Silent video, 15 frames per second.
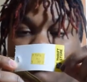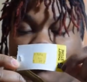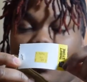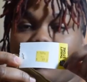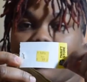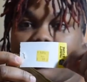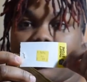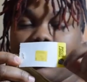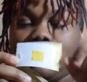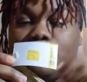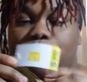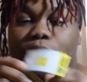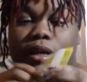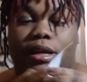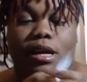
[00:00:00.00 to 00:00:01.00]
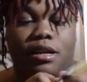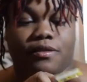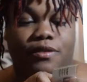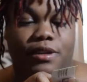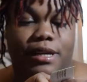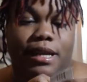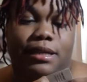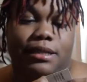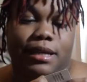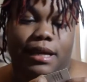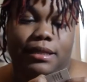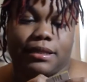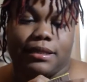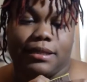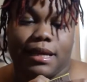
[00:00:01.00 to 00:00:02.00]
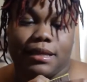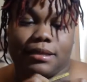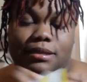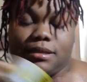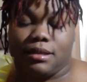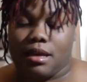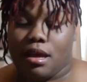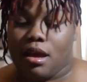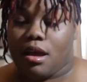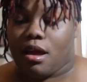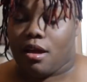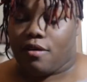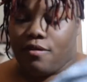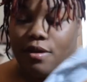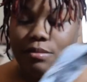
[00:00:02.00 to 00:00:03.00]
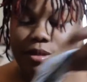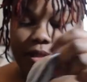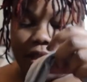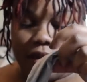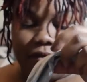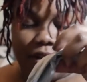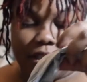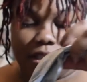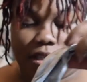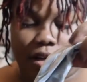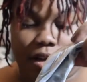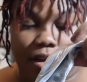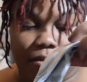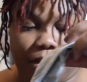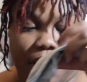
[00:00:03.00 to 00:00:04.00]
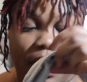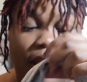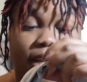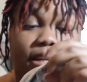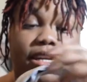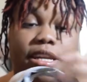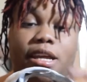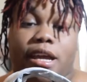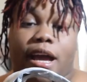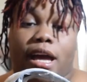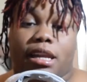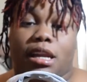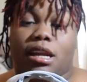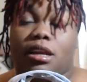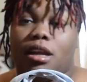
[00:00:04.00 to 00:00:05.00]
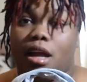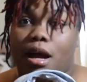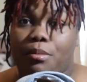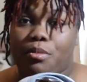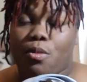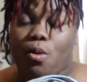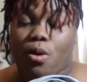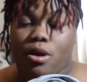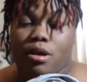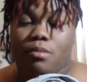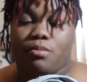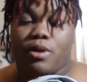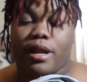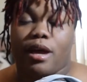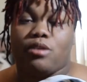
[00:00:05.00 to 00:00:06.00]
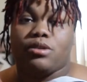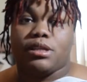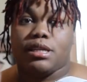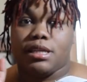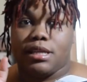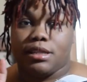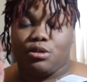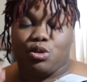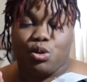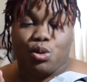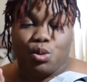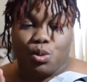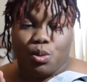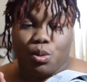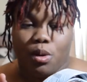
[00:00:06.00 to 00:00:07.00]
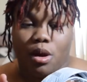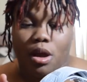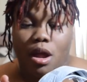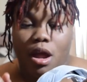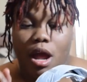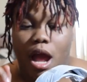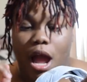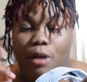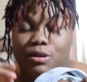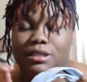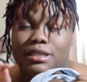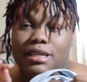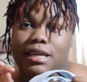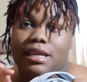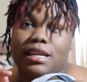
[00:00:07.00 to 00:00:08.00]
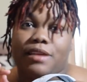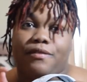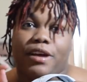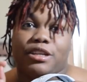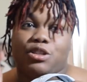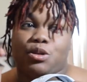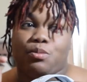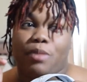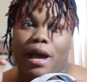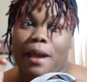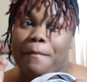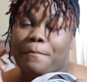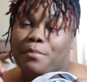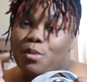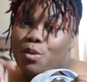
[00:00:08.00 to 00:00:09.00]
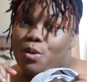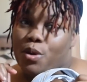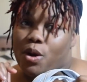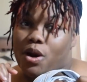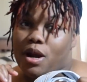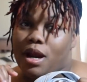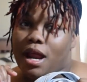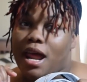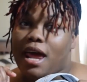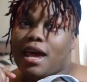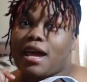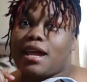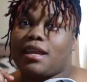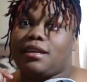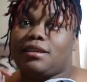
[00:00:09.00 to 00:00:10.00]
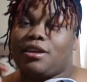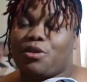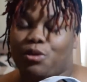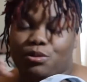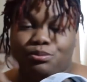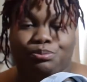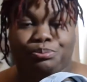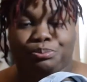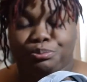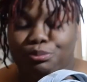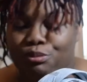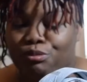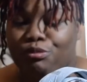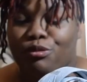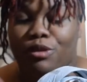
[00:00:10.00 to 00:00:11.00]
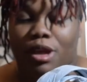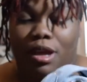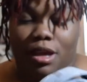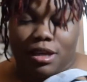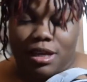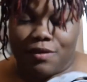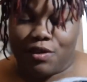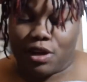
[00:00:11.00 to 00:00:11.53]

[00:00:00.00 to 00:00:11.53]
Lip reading: probably not, but I got it for 99 cents from the Salvation Army. They had a lot more, but I only needed 2. I was thinking if I should buy more and, you know, give it